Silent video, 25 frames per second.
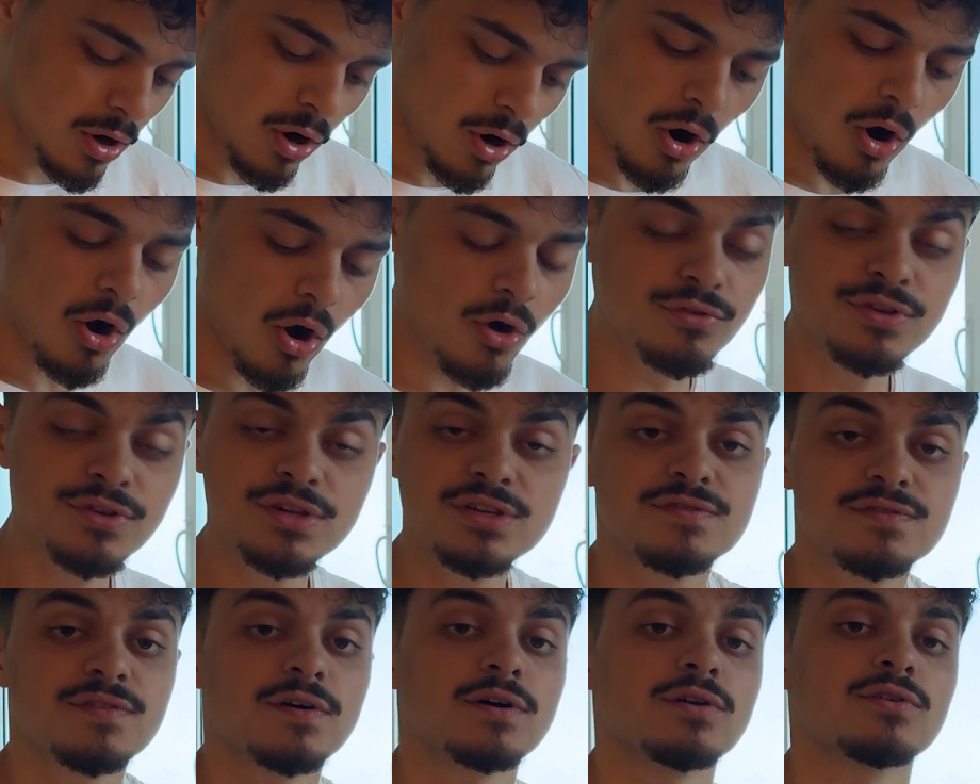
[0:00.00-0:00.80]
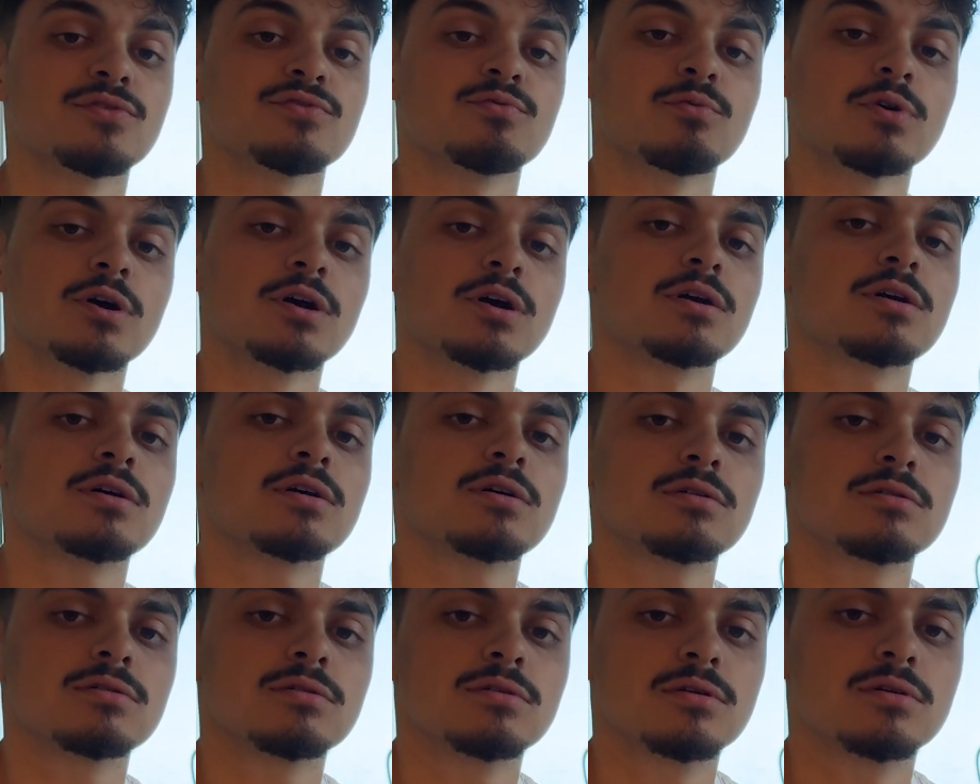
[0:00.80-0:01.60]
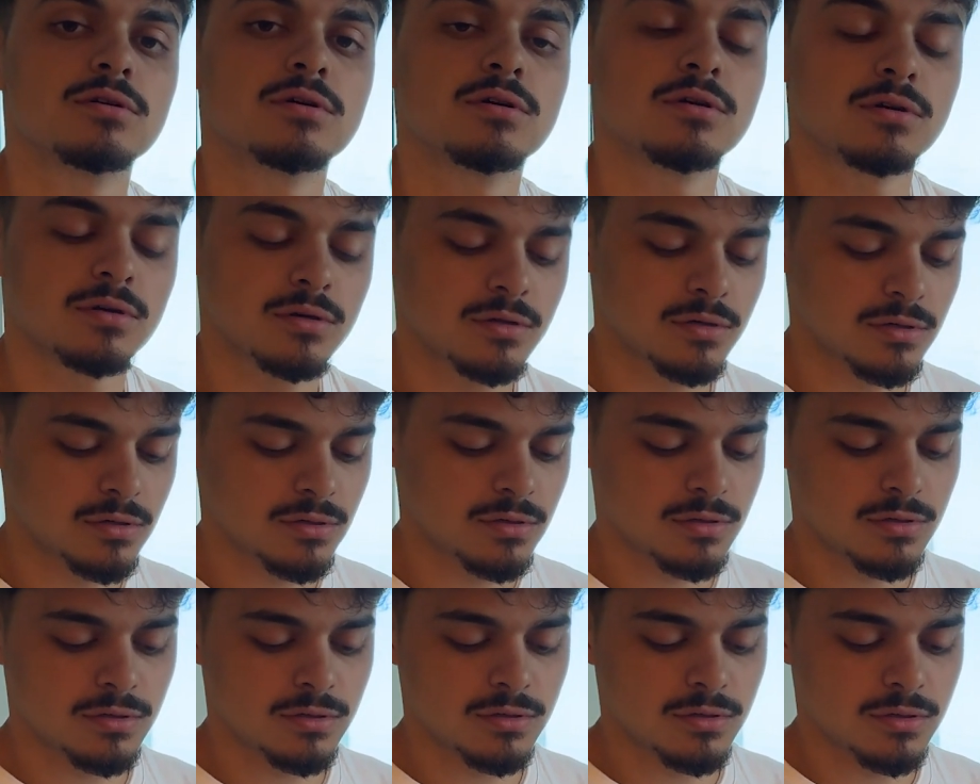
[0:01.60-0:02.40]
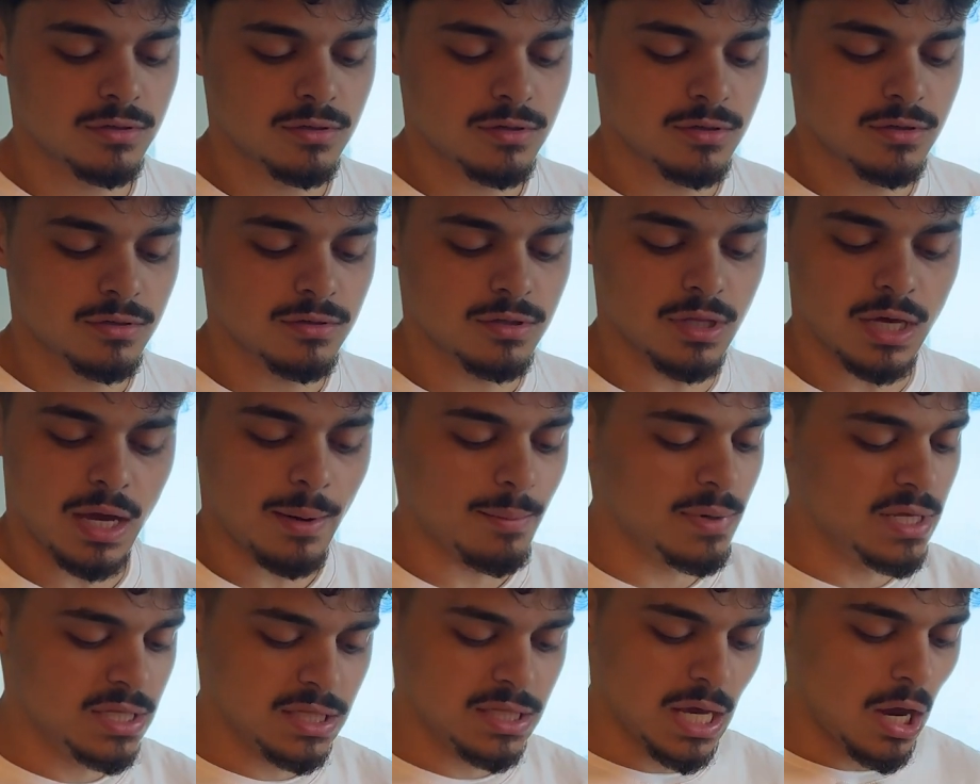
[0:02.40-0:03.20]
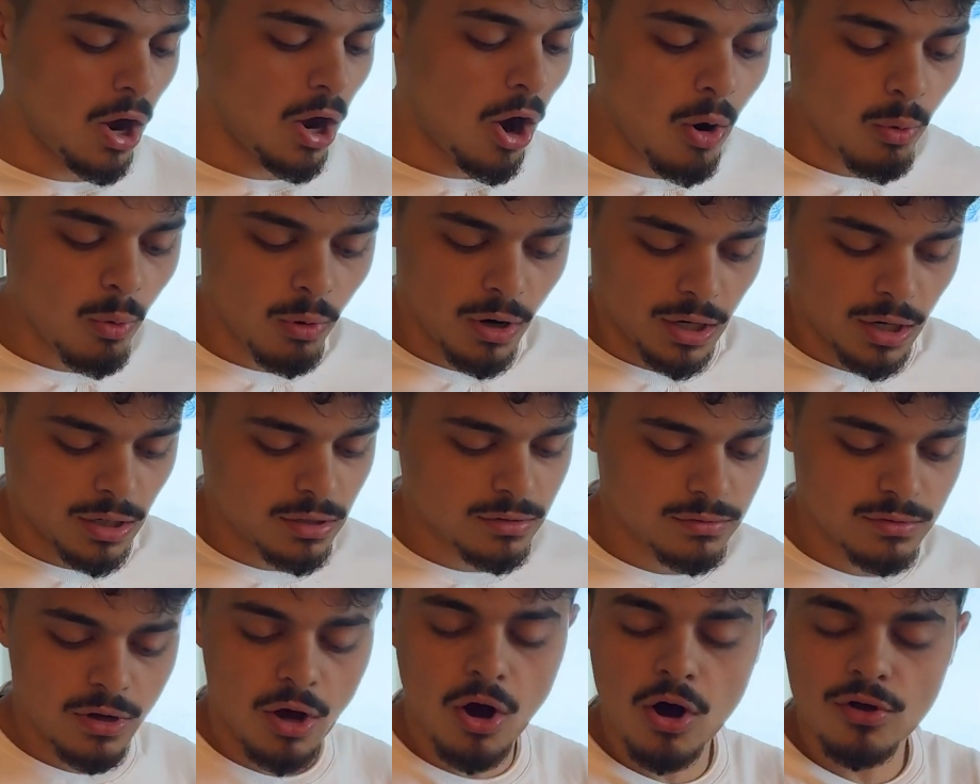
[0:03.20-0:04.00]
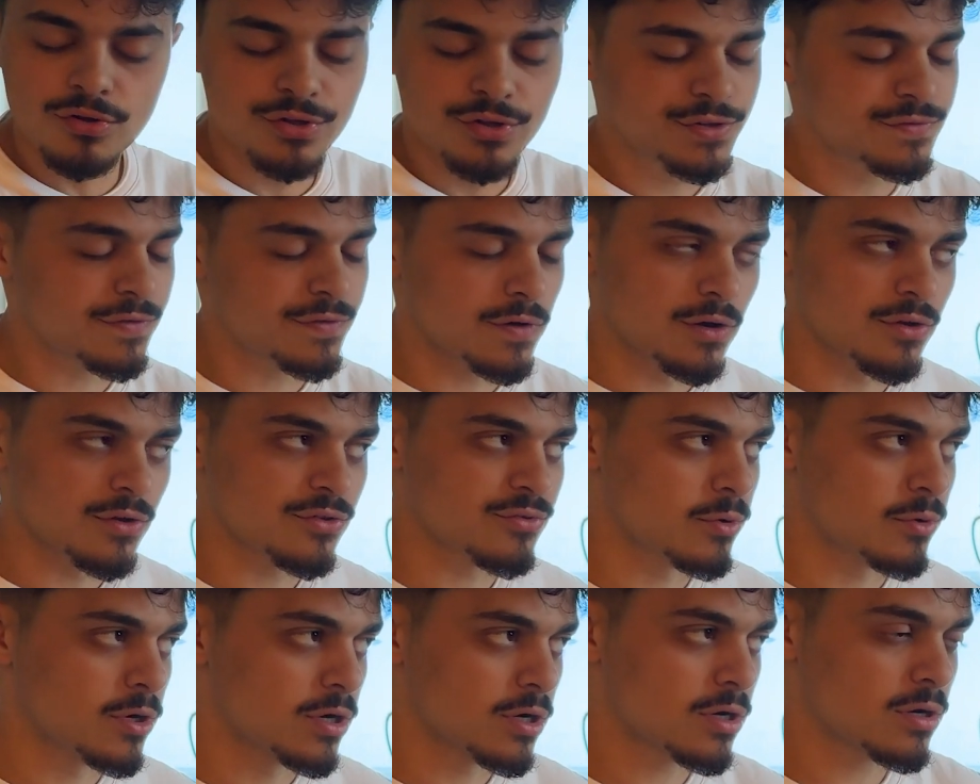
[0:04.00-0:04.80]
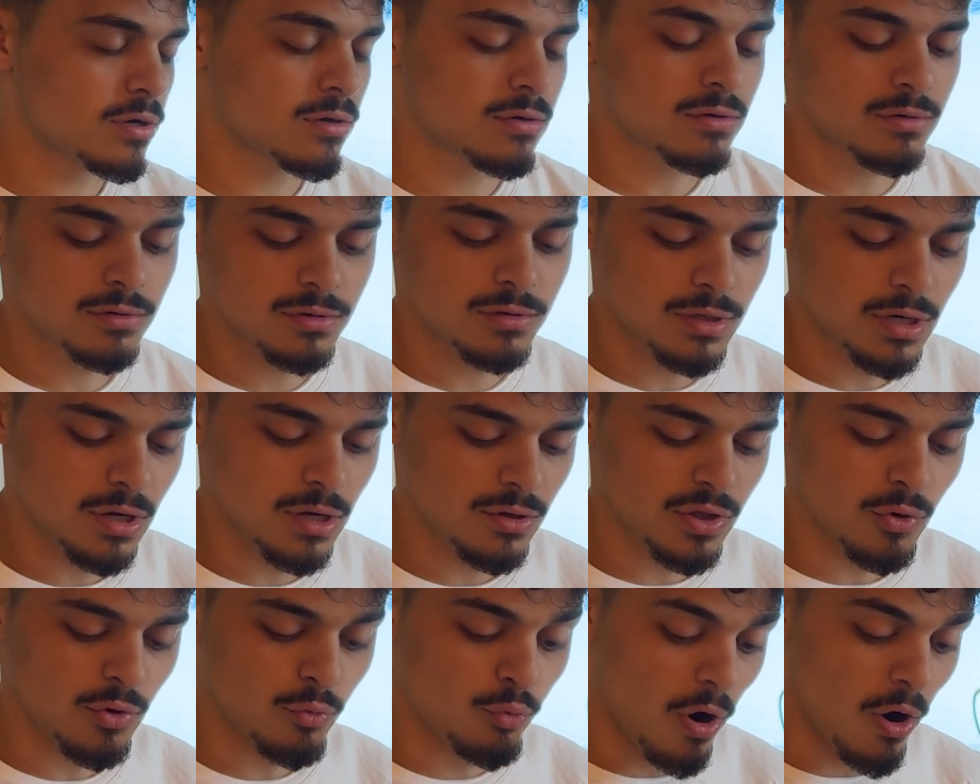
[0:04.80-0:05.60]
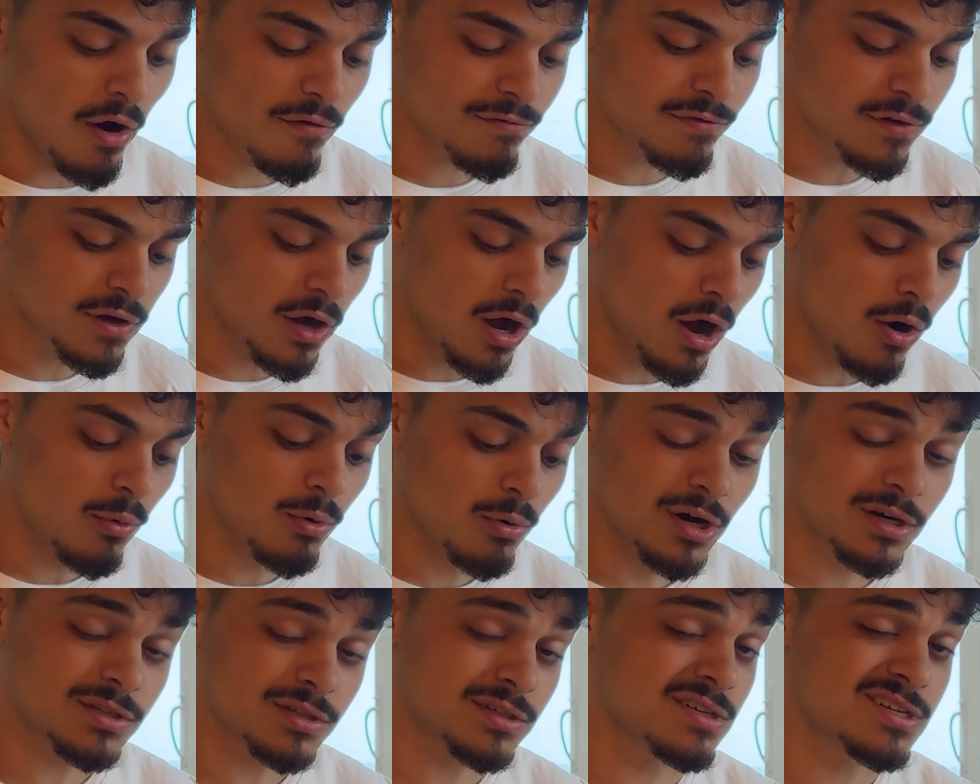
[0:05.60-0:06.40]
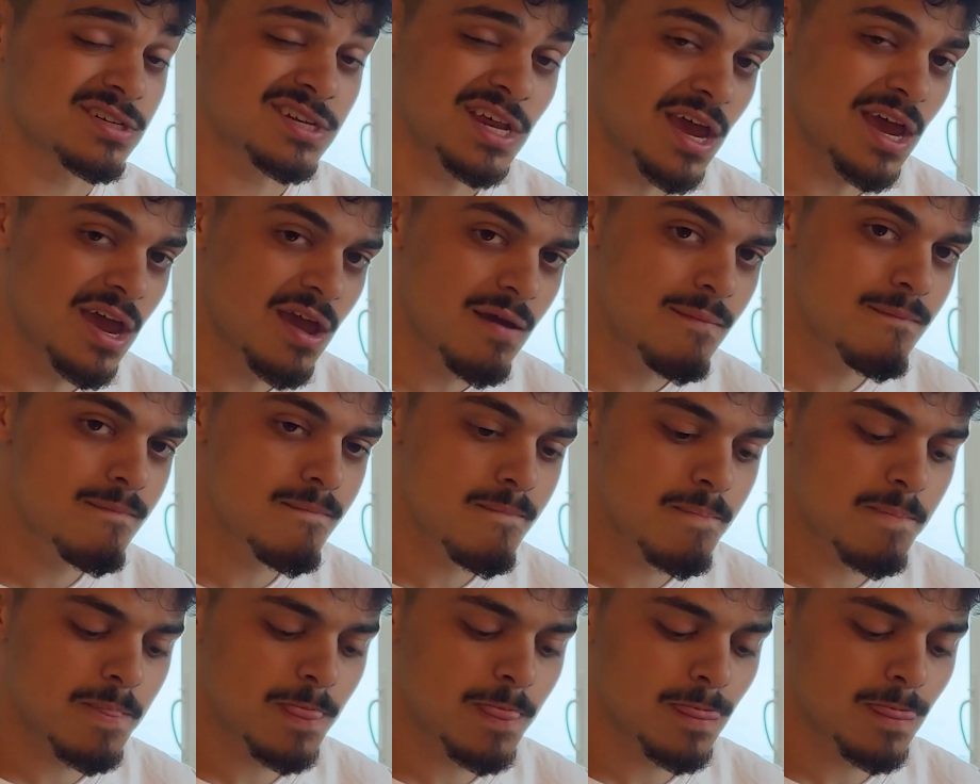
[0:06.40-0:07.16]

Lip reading: All these funnels work. I mean, they all work. All these funnels work. They roughly all work the same.